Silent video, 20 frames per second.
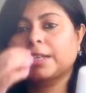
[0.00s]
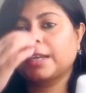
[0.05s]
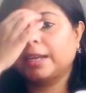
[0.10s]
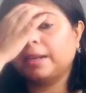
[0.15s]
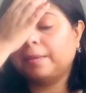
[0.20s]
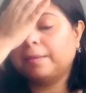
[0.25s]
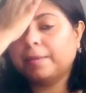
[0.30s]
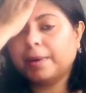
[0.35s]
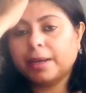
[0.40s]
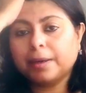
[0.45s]

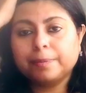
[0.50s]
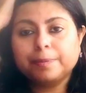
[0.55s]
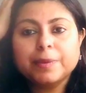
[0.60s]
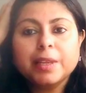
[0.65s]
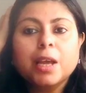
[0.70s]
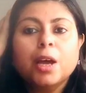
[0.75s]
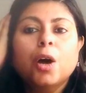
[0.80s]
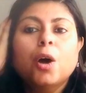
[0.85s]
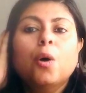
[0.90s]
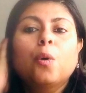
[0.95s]
skin, but
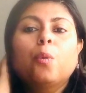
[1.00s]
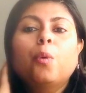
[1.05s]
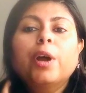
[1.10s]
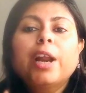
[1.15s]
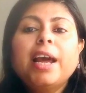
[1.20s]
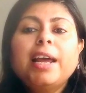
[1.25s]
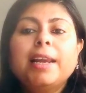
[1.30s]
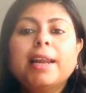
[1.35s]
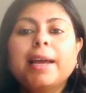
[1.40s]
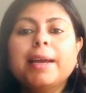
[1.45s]
what
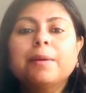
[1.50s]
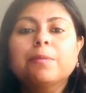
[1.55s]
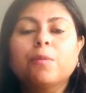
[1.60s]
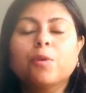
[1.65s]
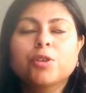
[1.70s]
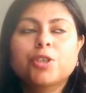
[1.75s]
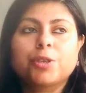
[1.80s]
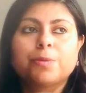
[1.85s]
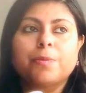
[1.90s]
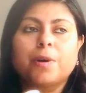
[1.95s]
I like
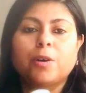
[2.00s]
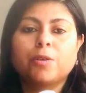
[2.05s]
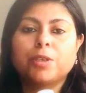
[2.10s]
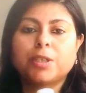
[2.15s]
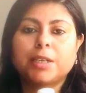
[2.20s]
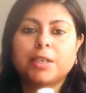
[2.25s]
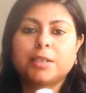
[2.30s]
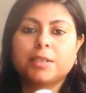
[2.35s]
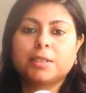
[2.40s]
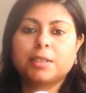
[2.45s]
most about
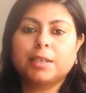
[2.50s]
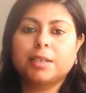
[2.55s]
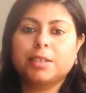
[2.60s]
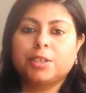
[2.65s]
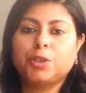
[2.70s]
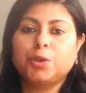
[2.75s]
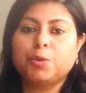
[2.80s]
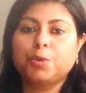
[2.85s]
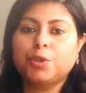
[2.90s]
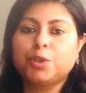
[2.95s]
it
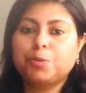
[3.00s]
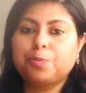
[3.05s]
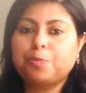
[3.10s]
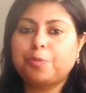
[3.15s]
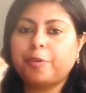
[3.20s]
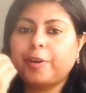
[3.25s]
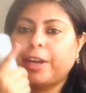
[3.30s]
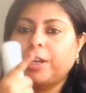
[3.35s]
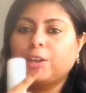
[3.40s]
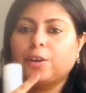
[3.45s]
is you
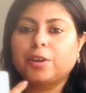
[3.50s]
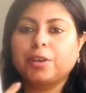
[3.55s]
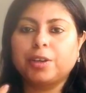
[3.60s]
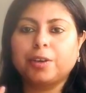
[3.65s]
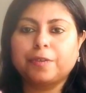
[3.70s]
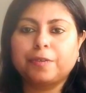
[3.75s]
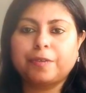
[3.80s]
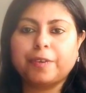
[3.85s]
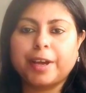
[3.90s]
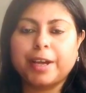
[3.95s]
spray it on
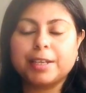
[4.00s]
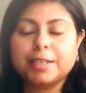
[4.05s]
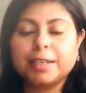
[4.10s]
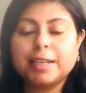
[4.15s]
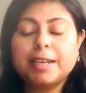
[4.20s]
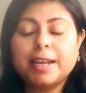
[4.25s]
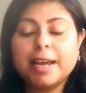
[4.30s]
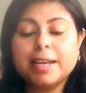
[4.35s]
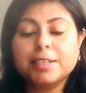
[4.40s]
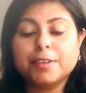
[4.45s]
your face.
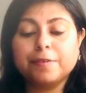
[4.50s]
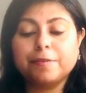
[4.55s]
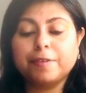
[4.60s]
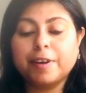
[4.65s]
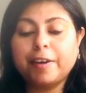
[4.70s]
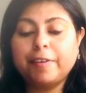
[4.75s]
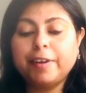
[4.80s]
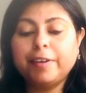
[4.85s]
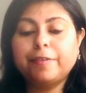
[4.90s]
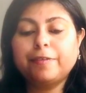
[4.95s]
It has a
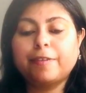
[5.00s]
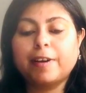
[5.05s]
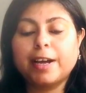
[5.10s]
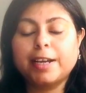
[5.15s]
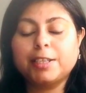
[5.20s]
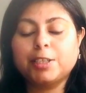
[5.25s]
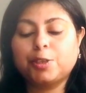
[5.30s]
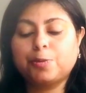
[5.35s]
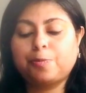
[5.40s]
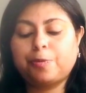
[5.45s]
very
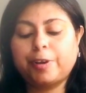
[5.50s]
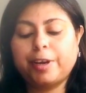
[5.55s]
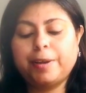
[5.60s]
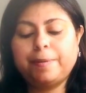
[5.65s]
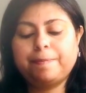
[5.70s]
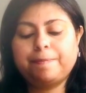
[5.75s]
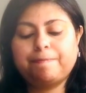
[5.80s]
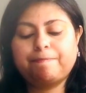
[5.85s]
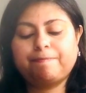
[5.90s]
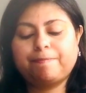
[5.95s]
fine spray.